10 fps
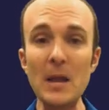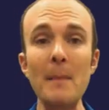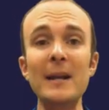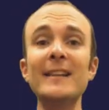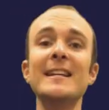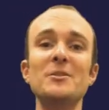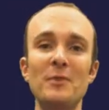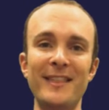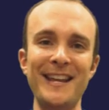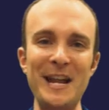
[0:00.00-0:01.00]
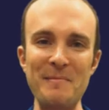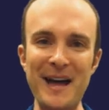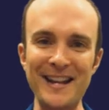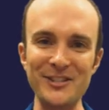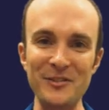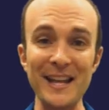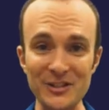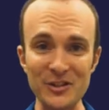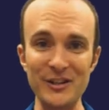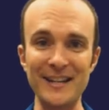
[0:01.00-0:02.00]
But at least we're thinking about it, so
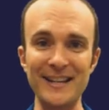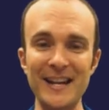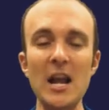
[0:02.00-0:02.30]
that's good.